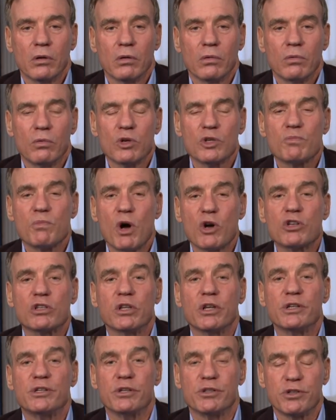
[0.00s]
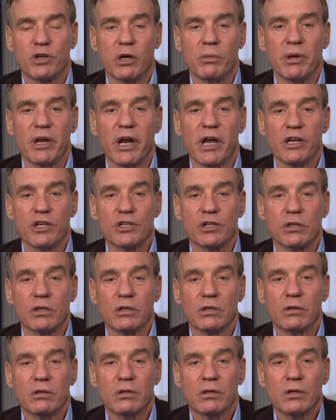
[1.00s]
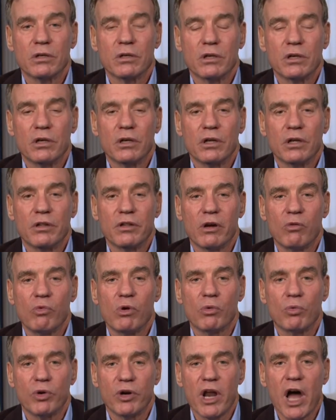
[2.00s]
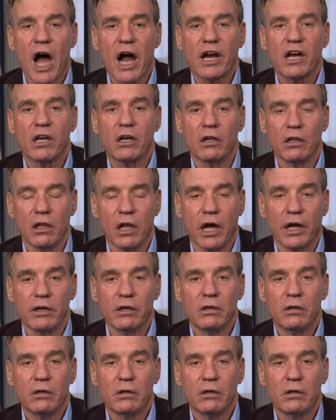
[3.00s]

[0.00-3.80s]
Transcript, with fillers: was mostly determination that we were not going to let